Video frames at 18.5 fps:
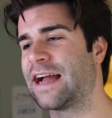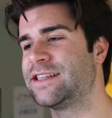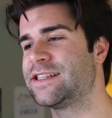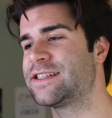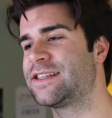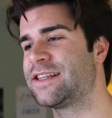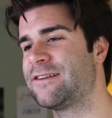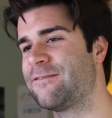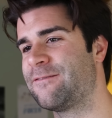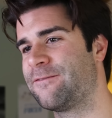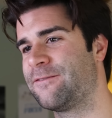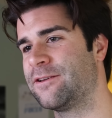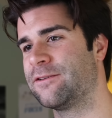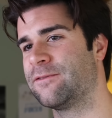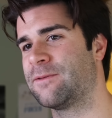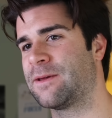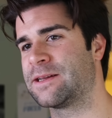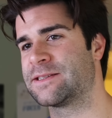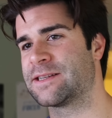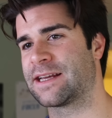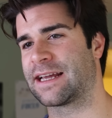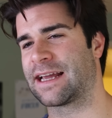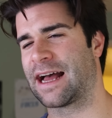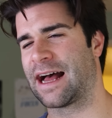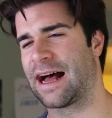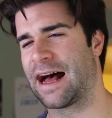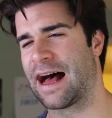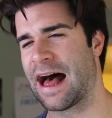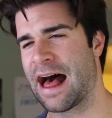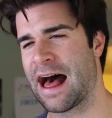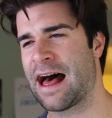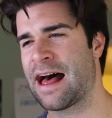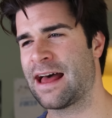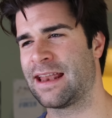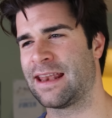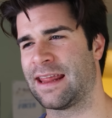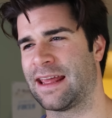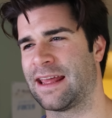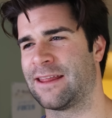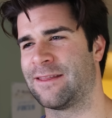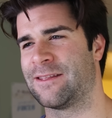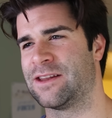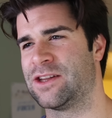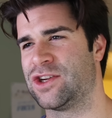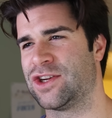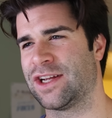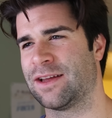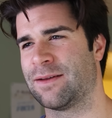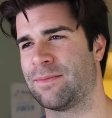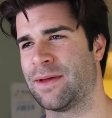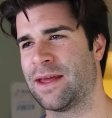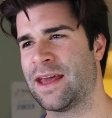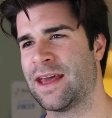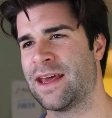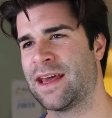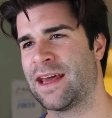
I just didn't feel as like on in the gym,